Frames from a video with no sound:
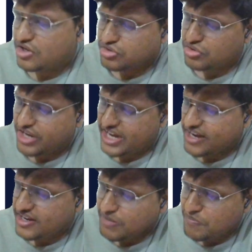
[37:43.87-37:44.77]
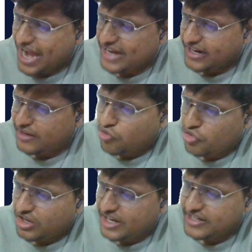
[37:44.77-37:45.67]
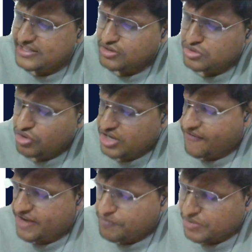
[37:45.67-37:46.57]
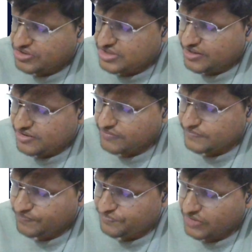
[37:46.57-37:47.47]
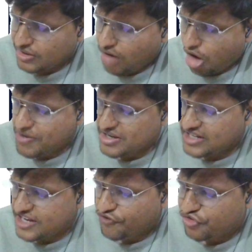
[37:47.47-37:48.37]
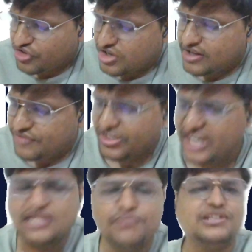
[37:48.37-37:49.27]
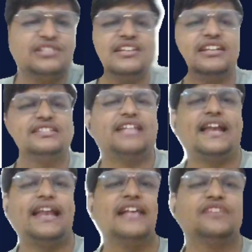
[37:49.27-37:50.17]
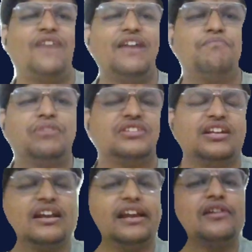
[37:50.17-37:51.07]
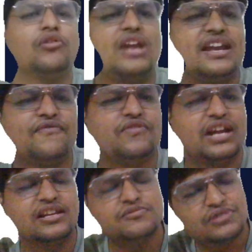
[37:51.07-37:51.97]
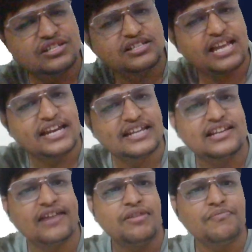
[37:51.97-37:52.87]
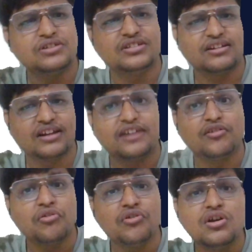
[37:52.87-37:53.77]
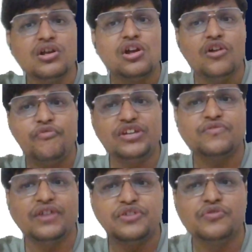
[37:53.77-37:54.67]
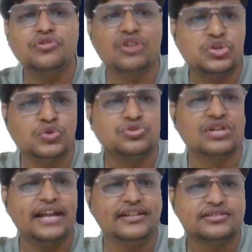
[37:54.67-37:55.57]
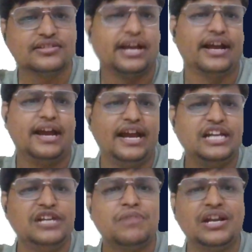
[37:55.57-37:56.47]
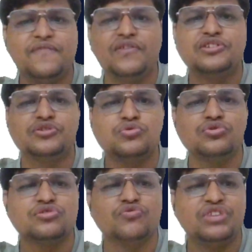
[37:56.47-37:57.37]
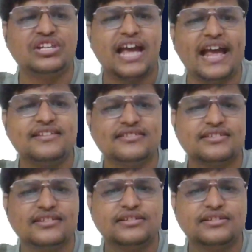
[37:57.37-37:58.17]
So here the market growth rate is also 11%. Obviously, if there is a business that has 5% weight load and if there is business that has 11% weight load, which one you would choose, guys? Anybody will choose which has